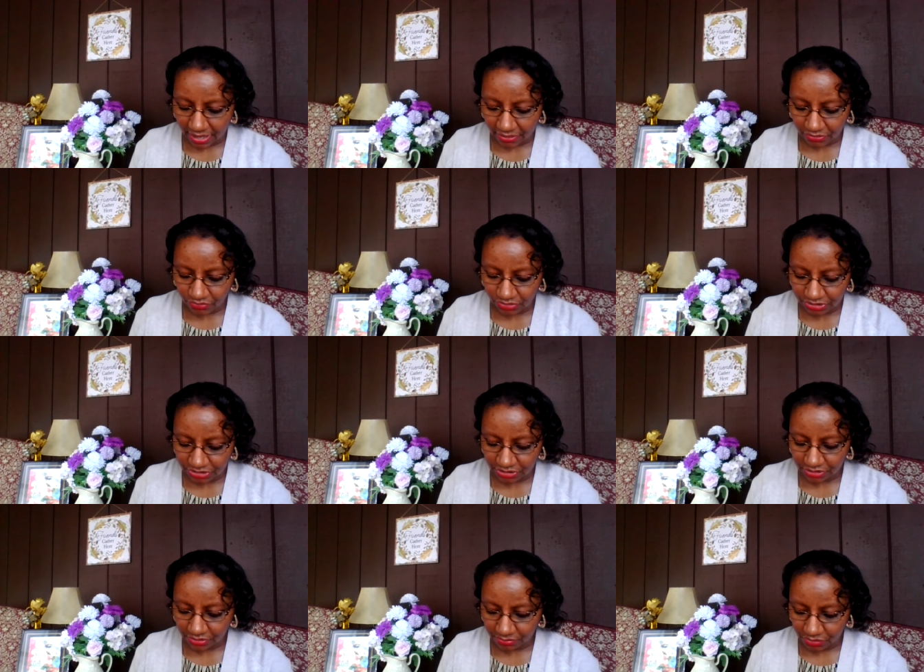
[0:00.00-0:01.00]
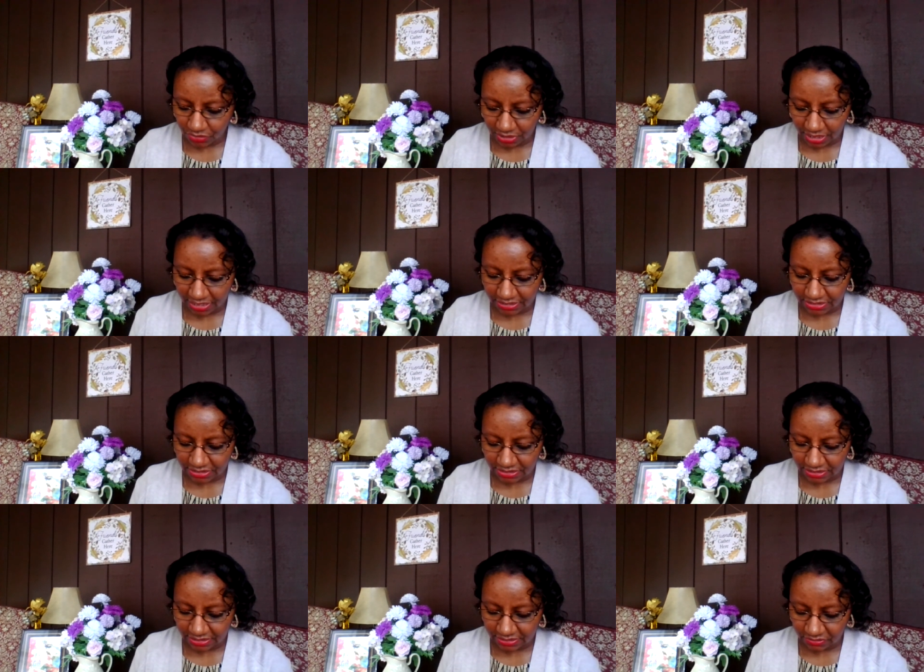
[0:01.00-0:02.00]
our Christian communication
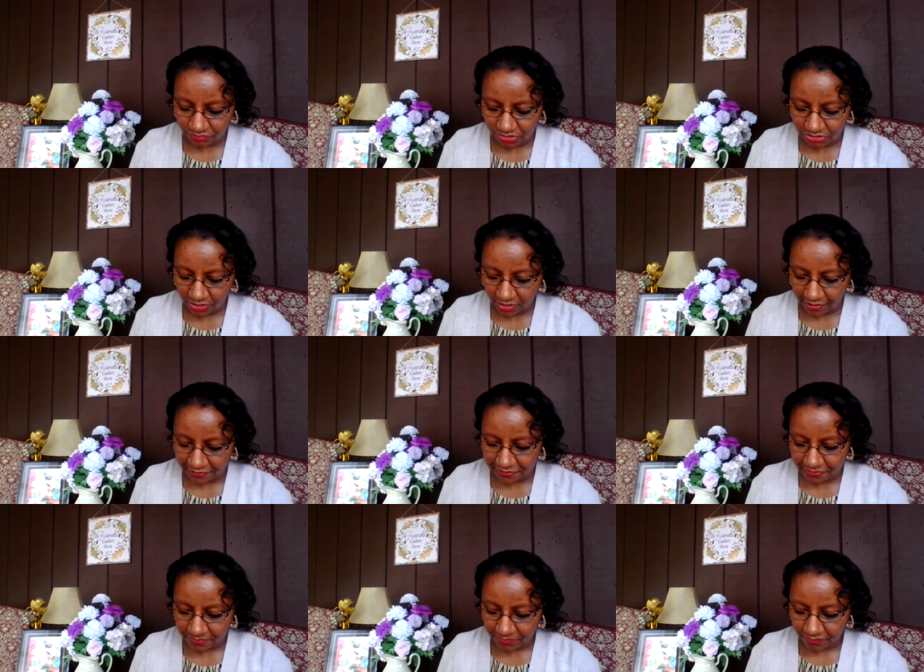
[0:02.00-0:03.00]
is a result